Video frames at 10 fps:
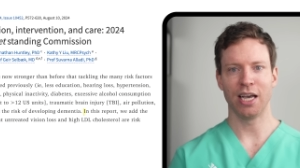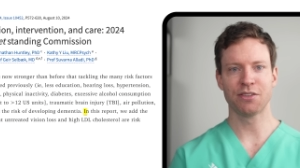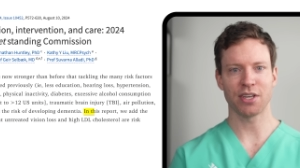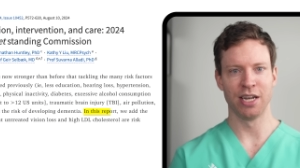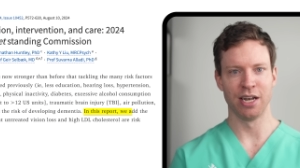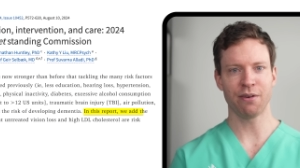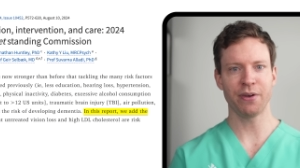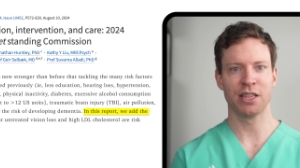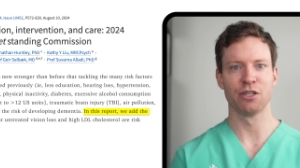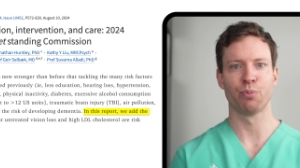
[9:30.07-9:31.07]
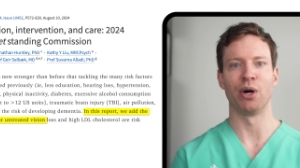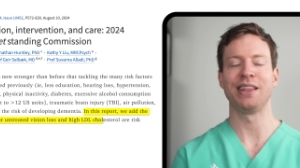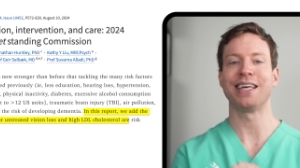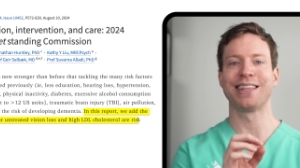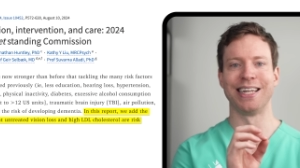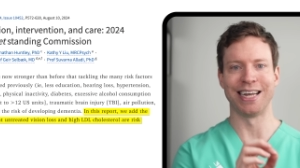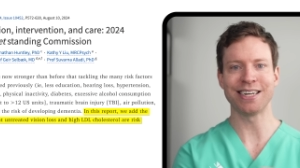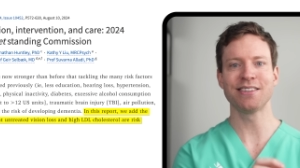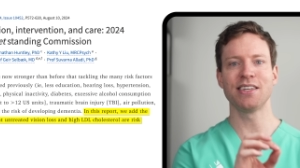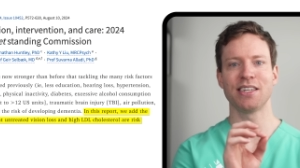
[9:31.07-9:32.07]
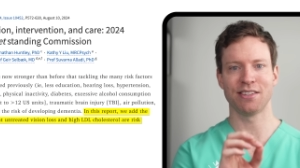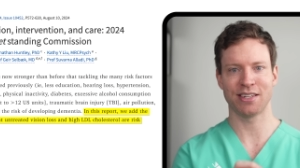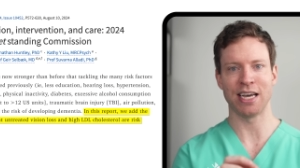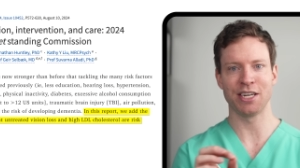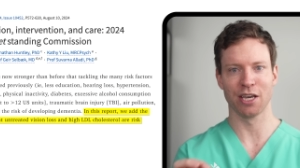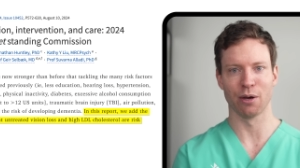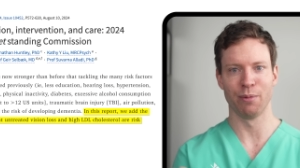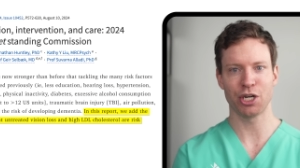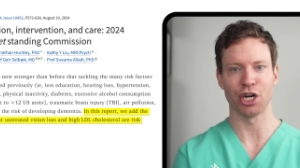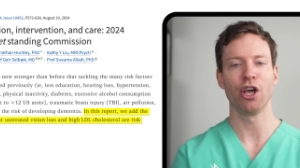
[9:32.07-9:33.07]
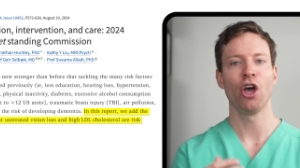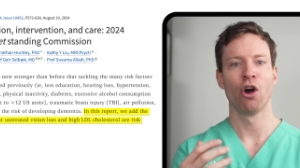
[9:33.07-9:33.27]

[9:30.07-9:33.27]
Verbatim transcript: It's enough at this point that the Lancet Standing Commission